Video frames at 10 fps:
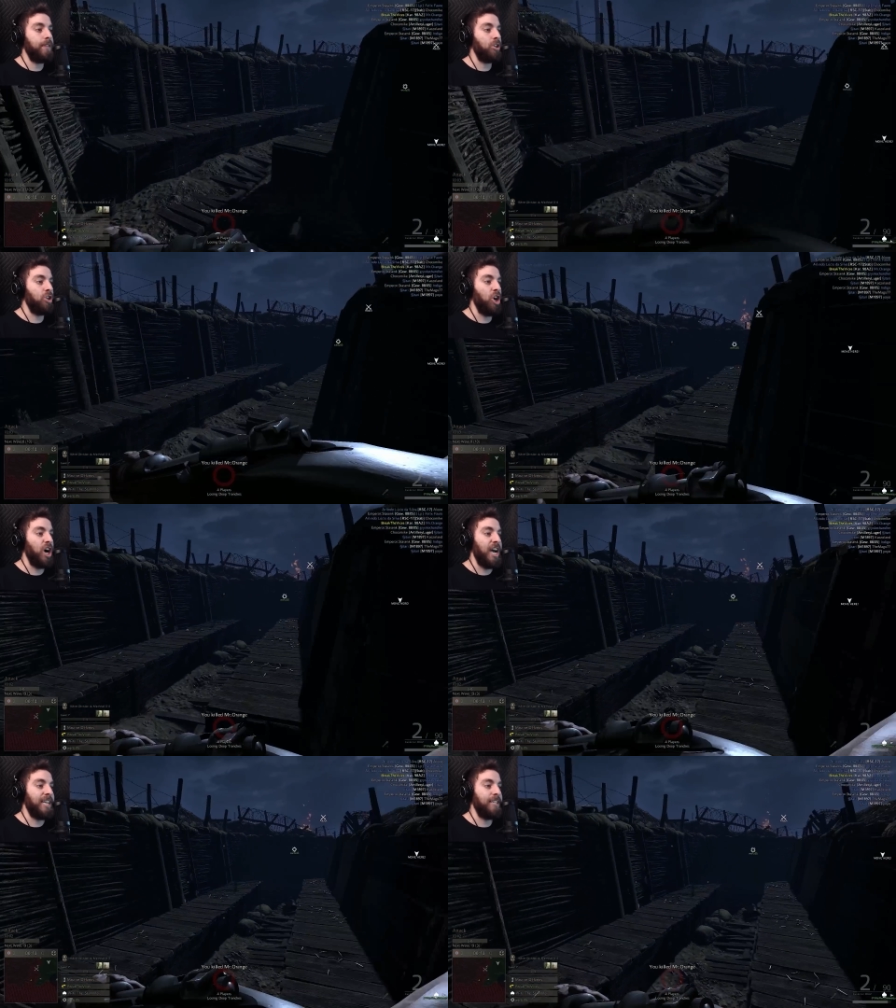
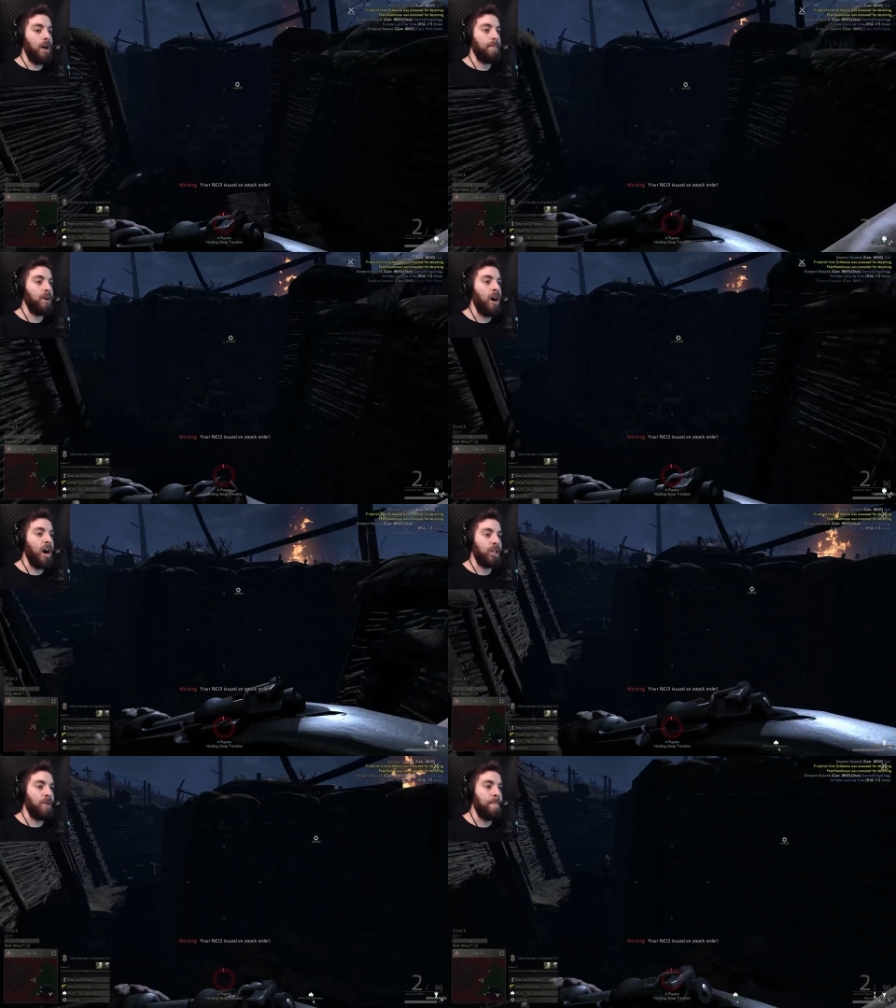Good. I'm gonna
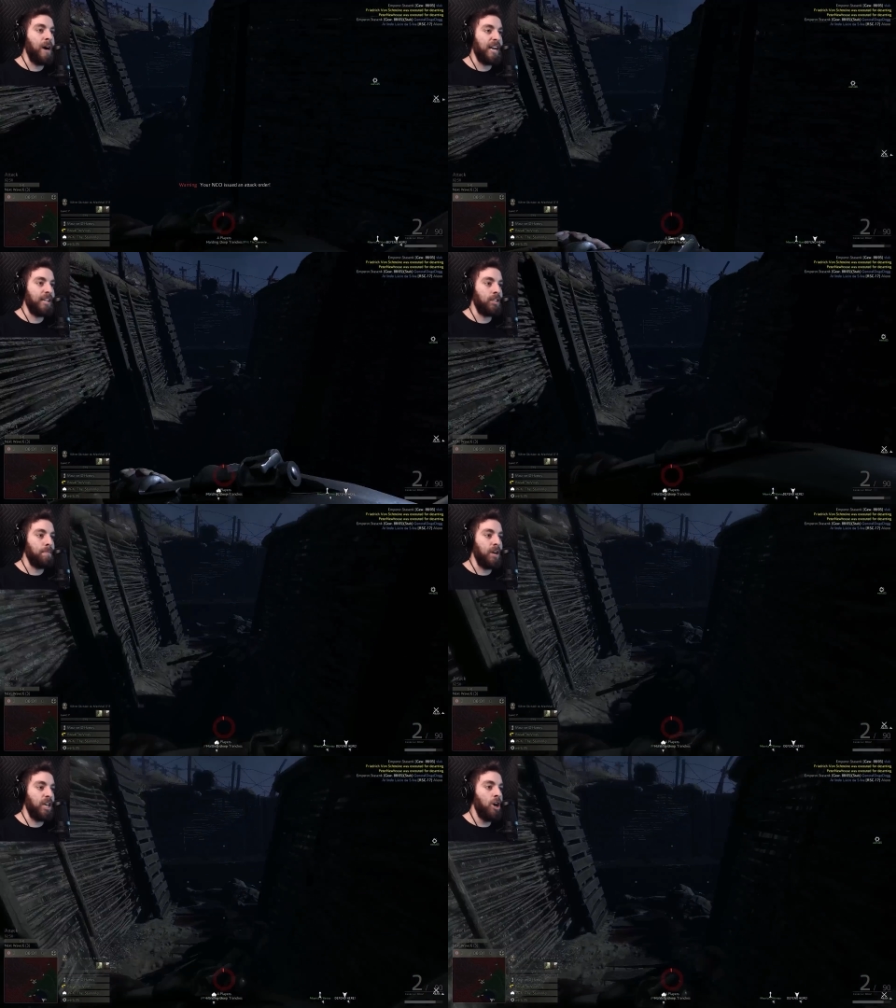hoss my body at
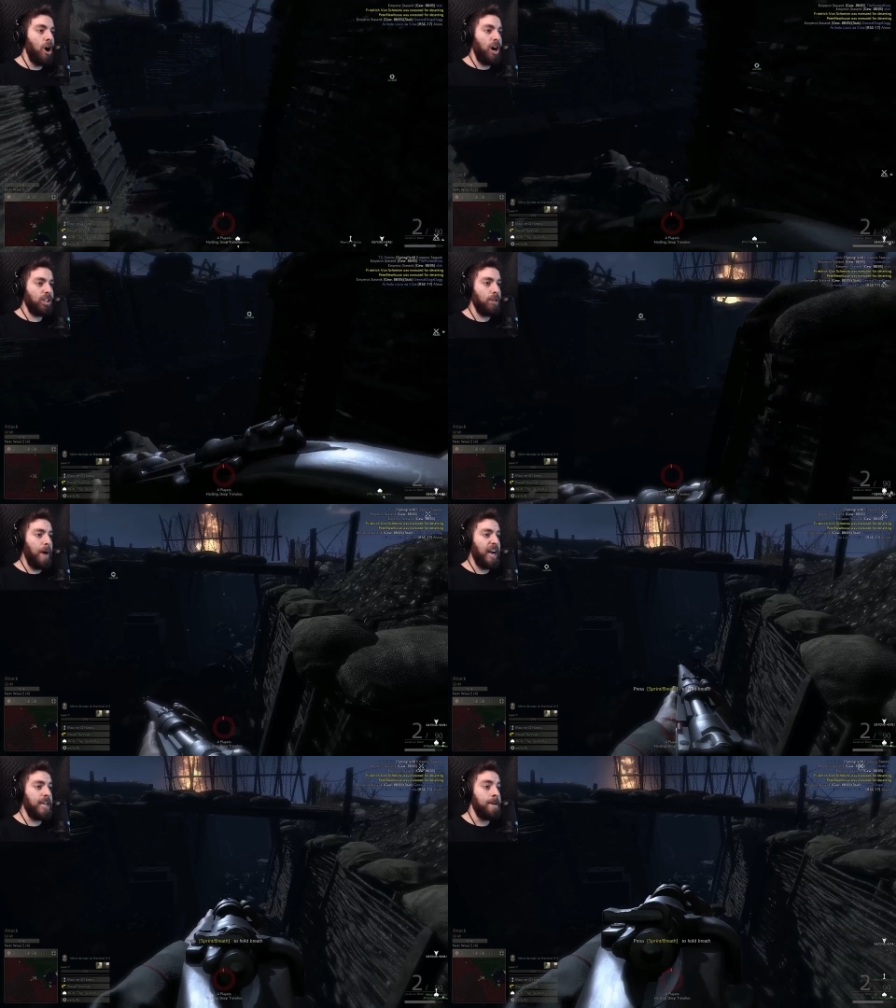somebody. Hoss the
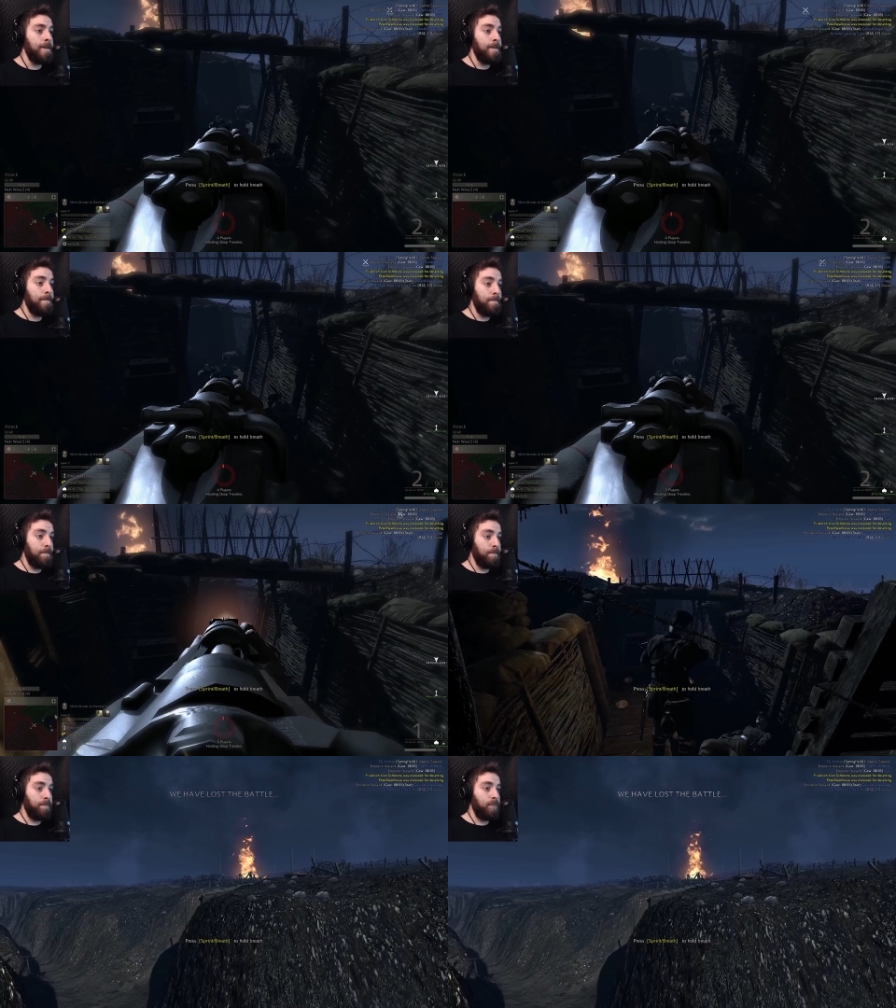body!
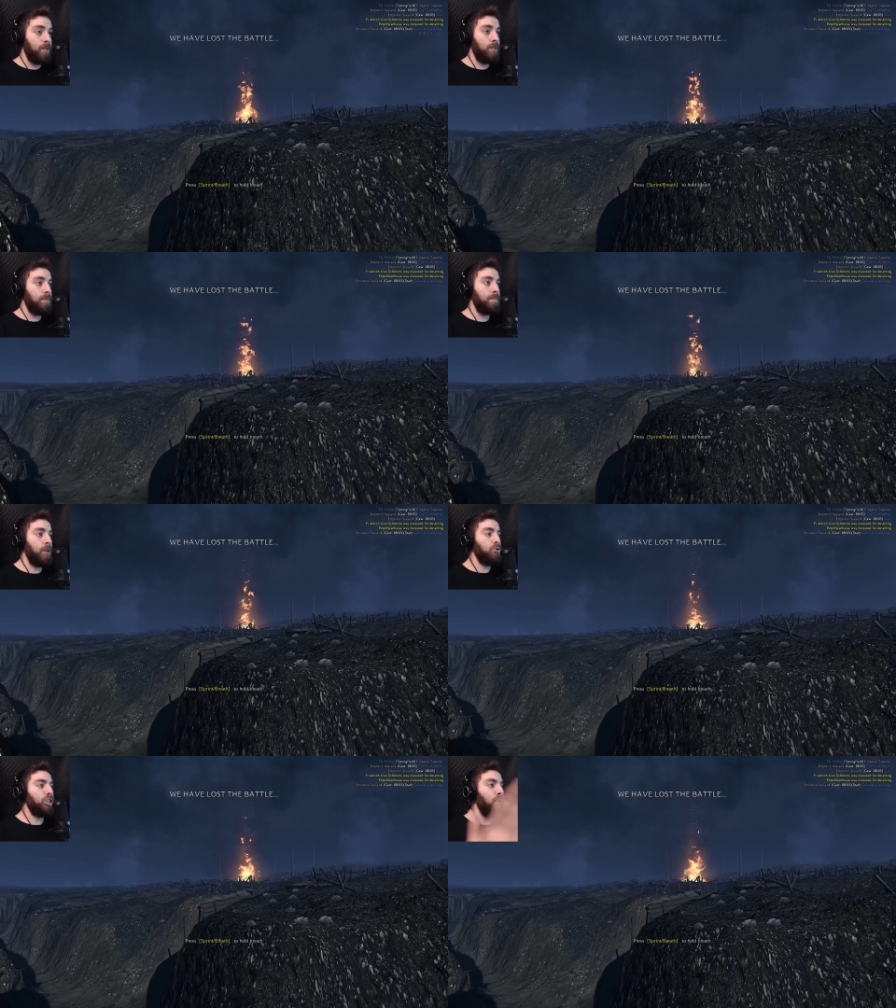There
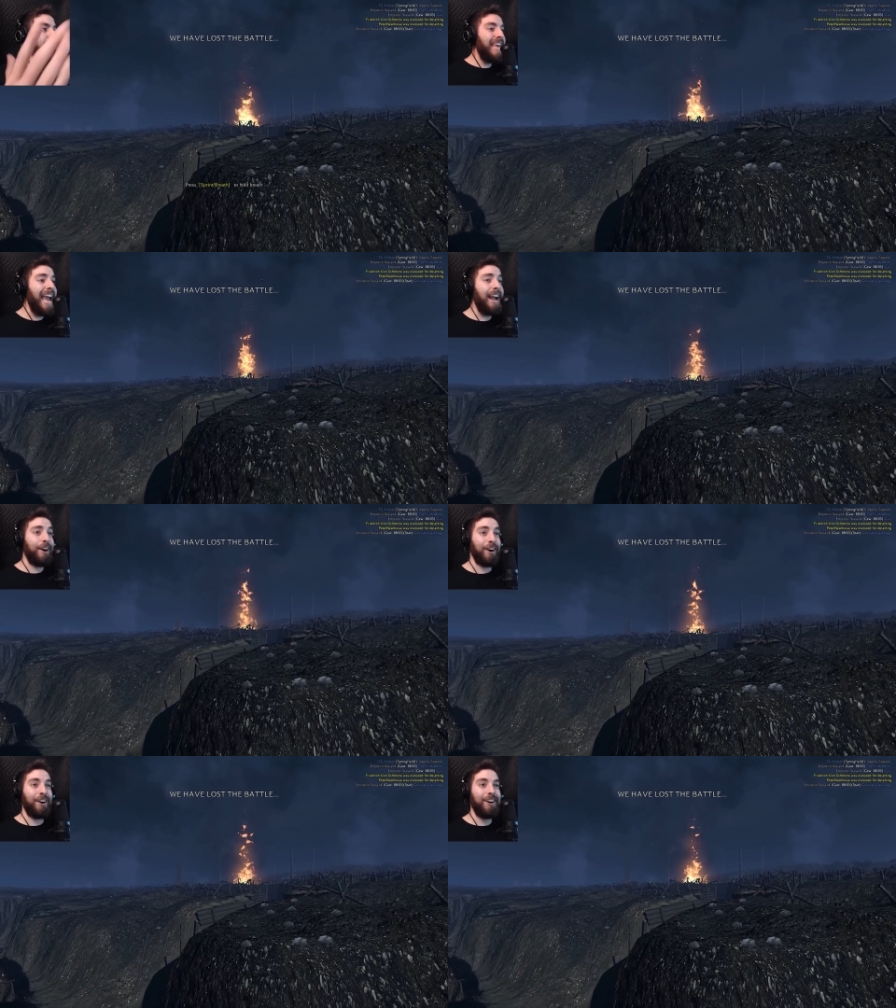was no one
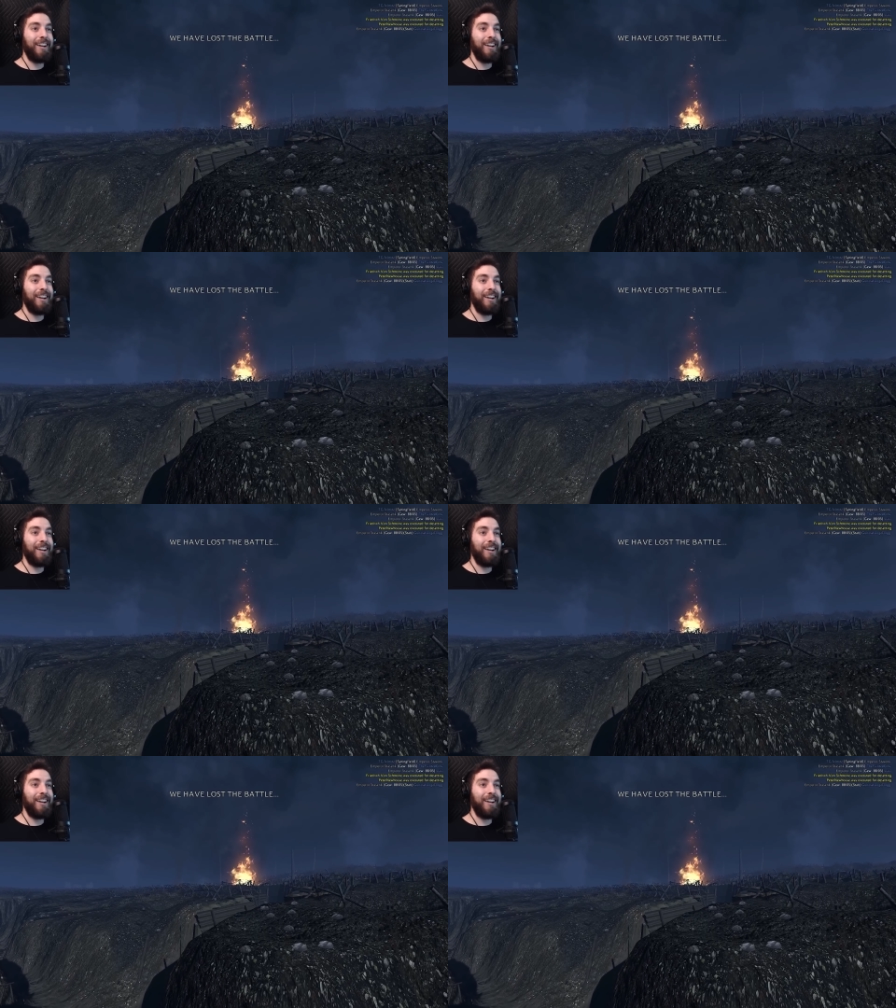there!